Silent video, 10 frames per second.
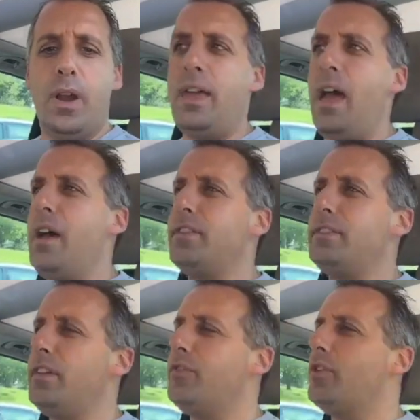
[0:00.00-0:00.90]
rather have a
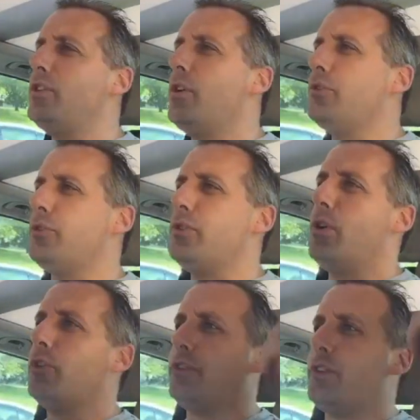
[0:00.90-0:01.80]
dick for a nose or a
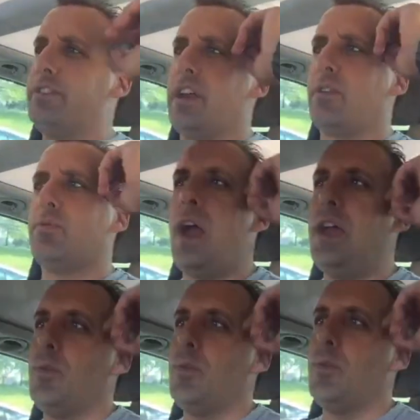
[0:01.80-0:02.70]
nose for a dick?
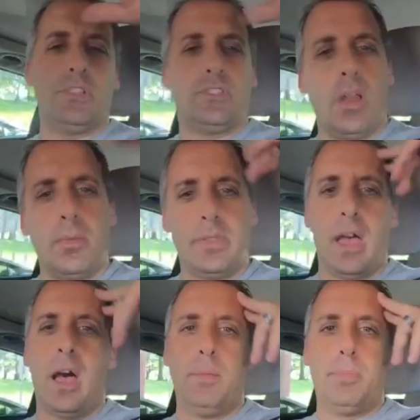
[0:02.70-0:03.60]
Right away, we're starting with the
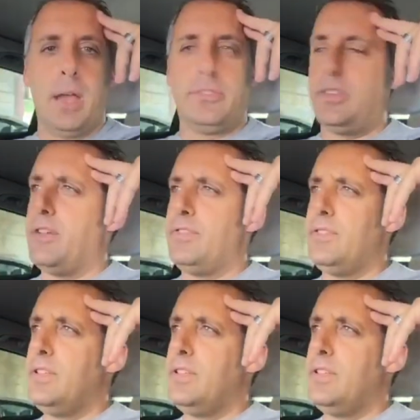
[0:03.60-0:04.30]
highbrow stuff.